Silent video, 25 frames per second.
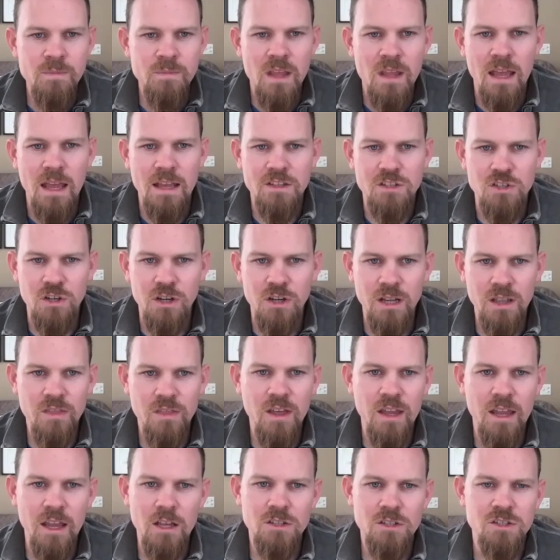is there
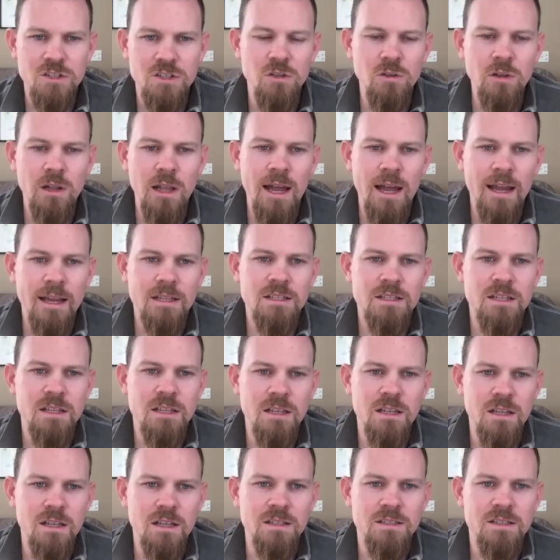anything else you'd like
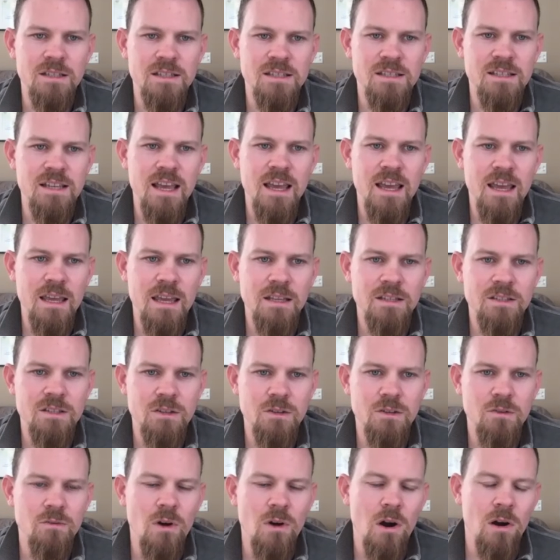to say
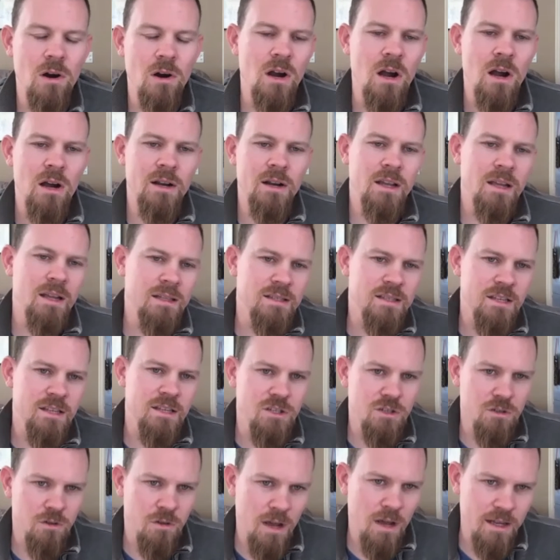to our audience
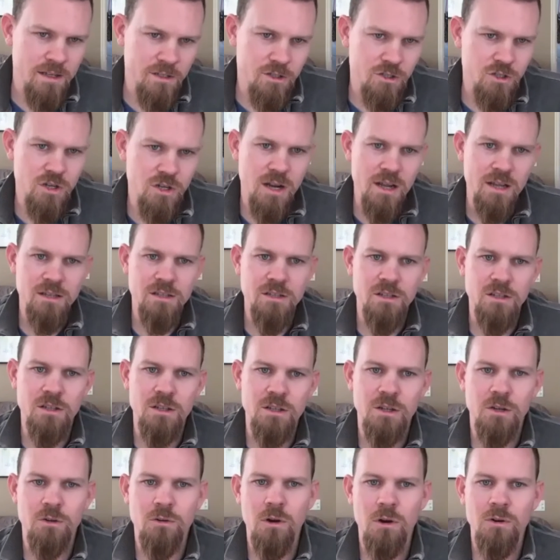as you guys are trying
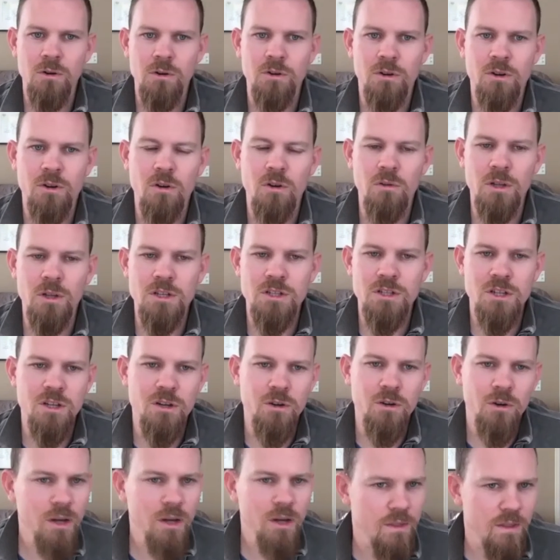to grow your coalition,
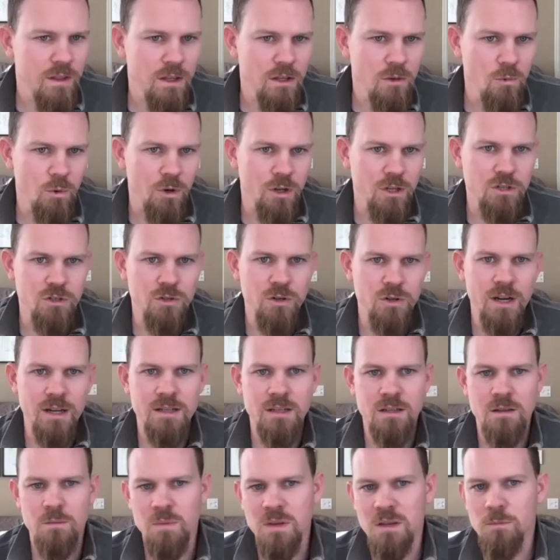or anything you want to
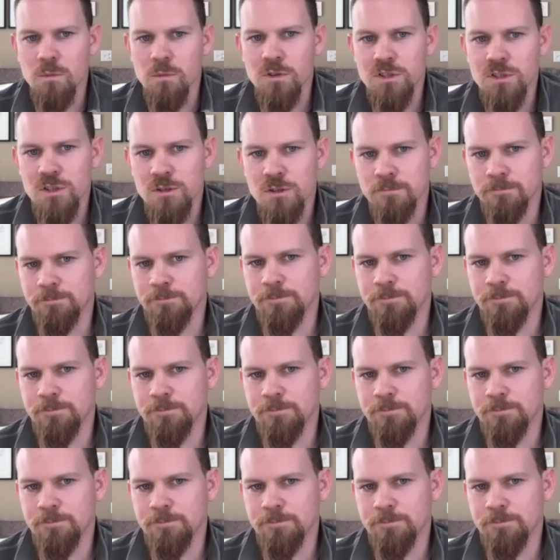direct the people to?